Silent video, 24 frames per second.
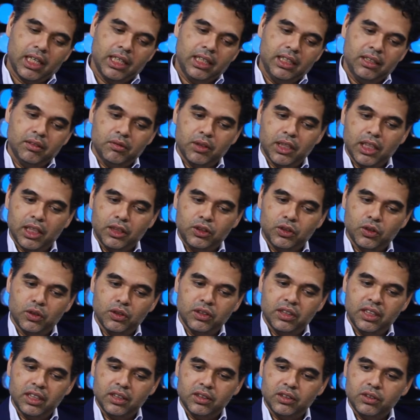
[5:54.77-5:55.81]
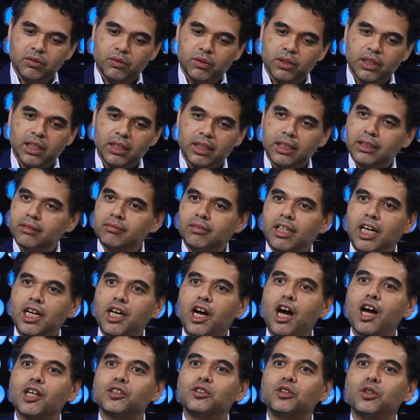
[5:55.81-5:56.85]
I joined Dentsu,
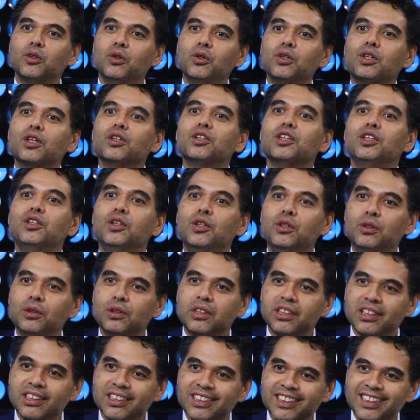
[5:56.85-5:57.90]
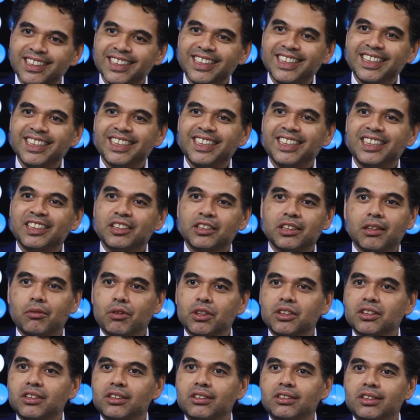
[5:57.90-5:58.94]
I asked to look under the hood because I
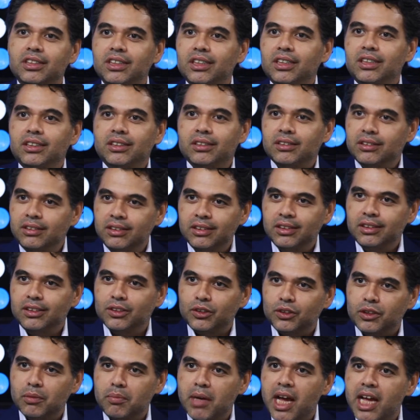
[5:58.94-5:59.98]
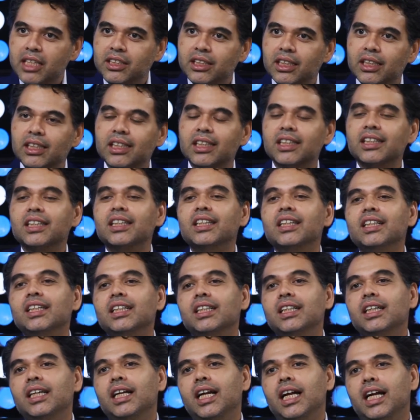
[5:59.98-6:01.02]
wanted to see the magic,
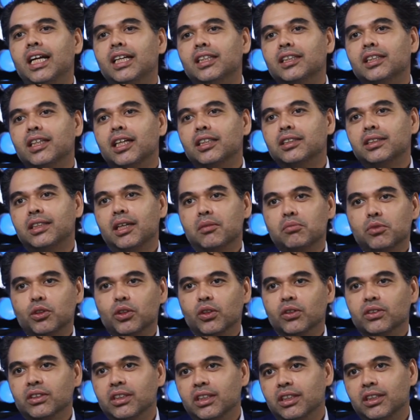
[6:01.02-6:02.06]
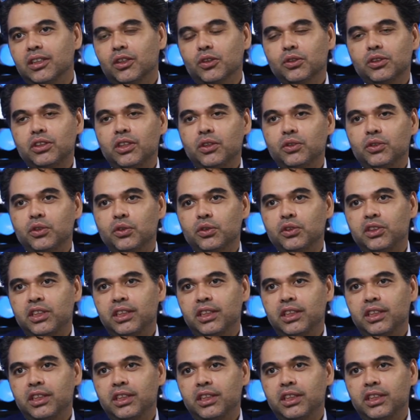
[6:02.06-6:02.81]
and I stumbled on Social